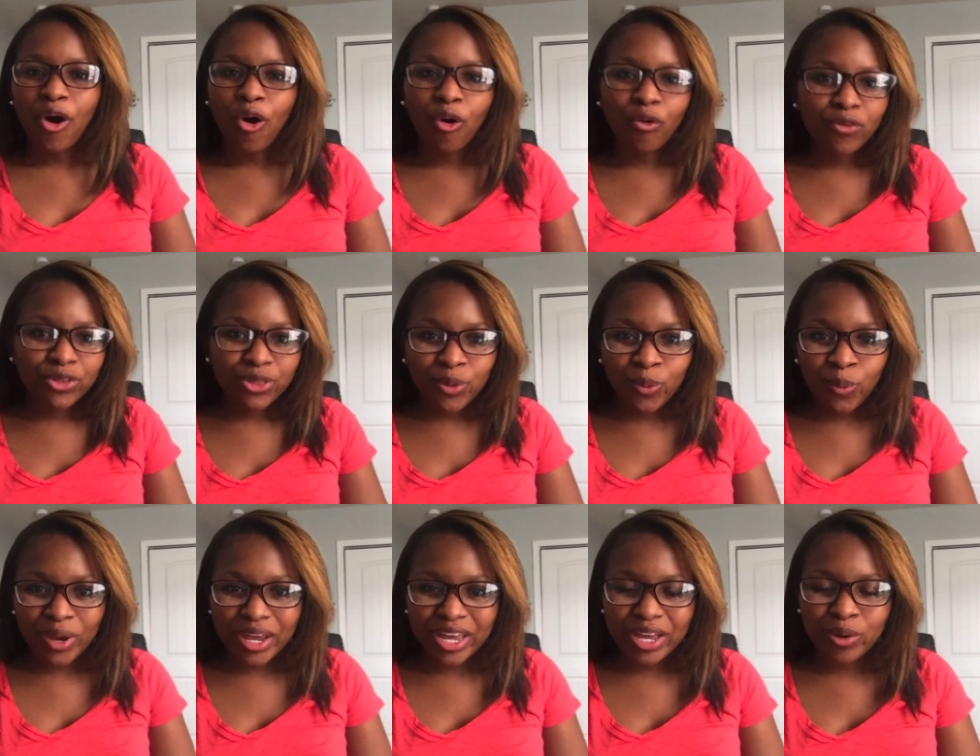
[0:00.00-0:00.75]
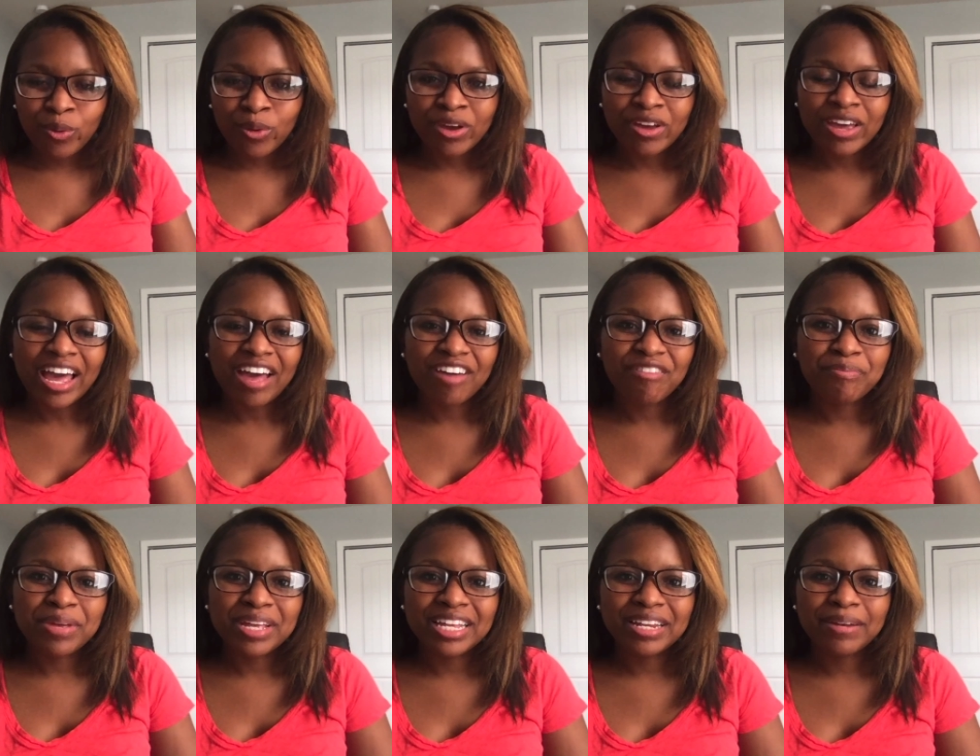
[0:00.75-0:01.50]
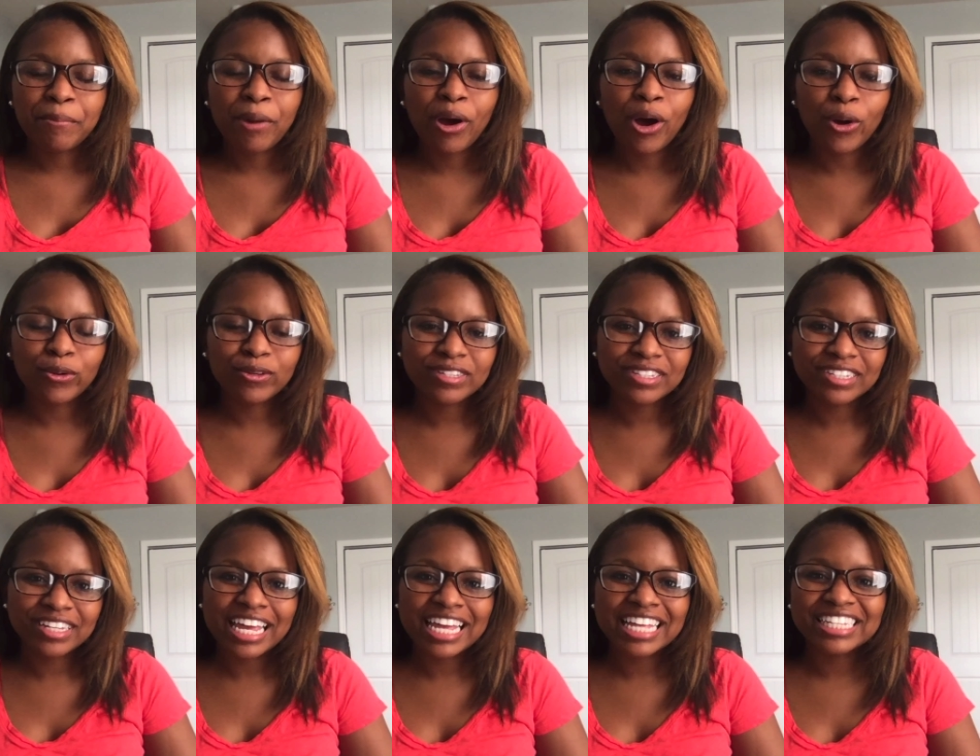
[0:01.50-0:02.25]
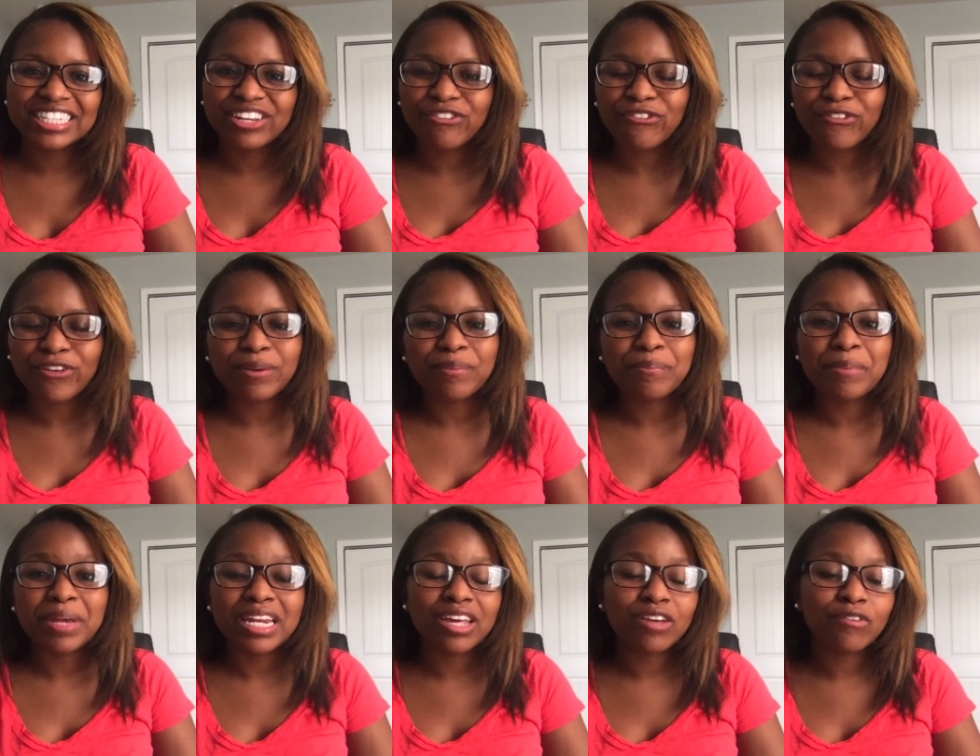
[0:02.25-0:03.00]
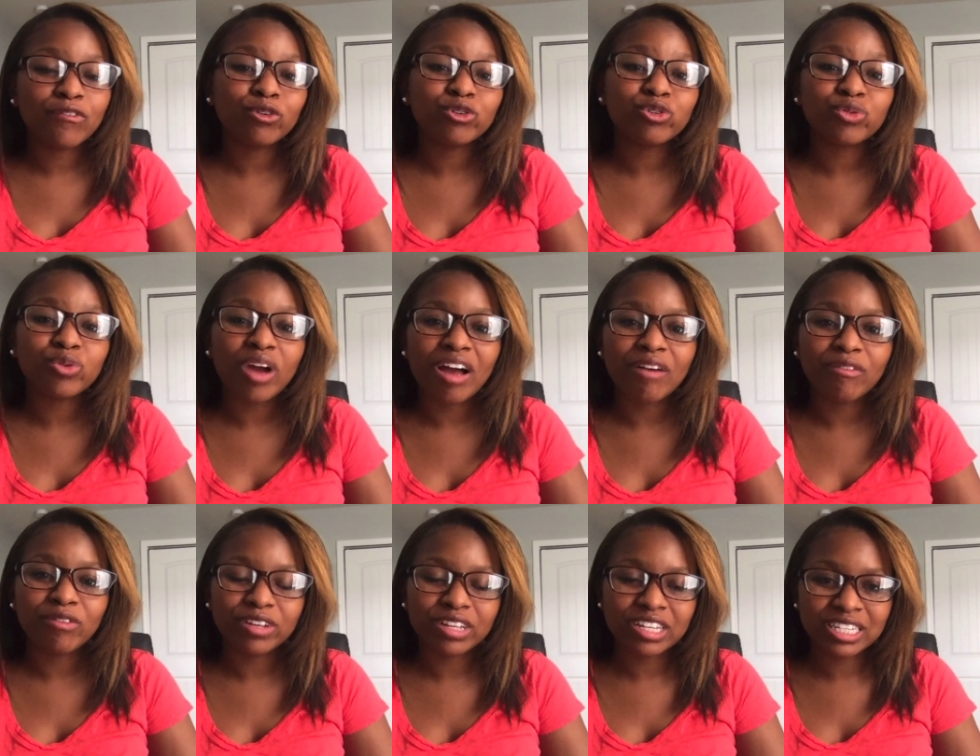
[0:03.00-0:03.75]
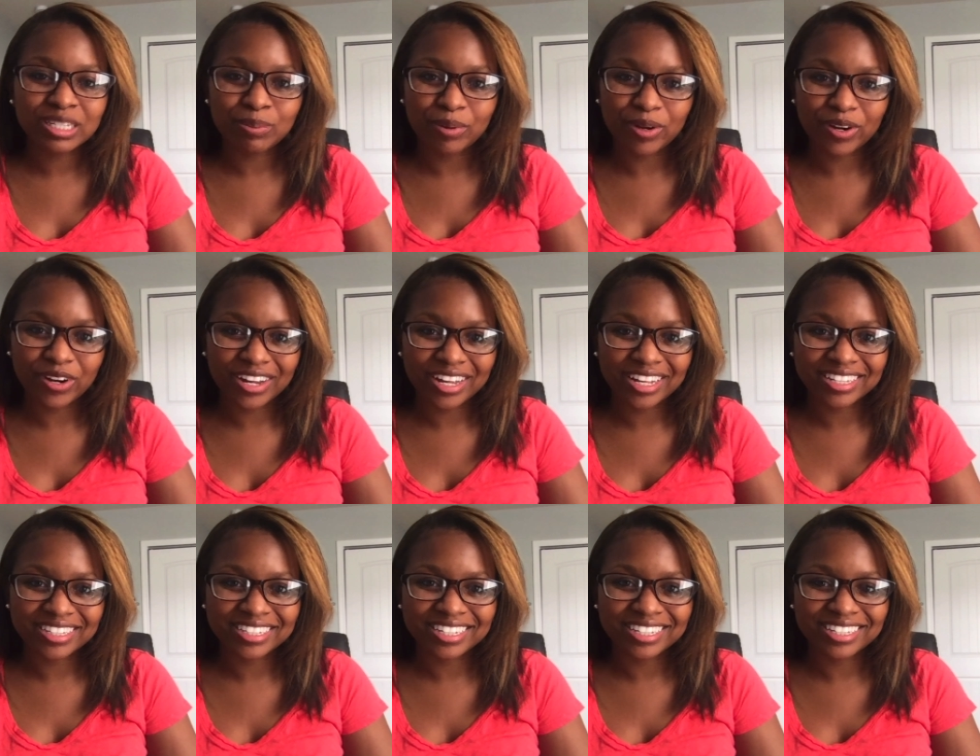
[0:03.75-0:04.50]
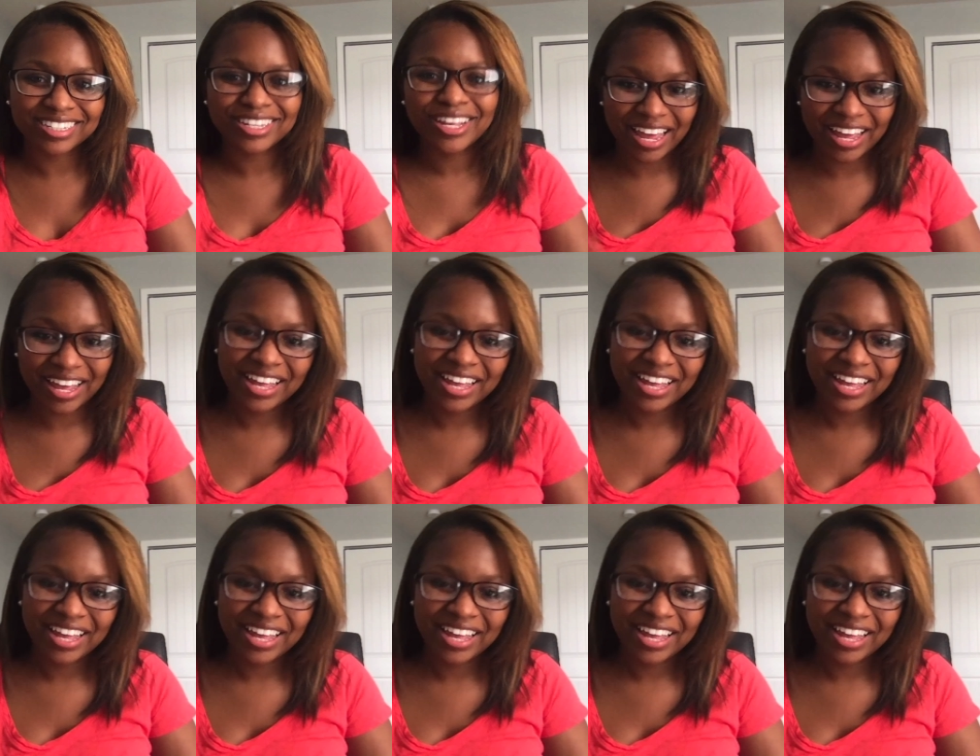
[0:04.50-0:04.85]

Over the week, we have been posting different meaningful travel experiences.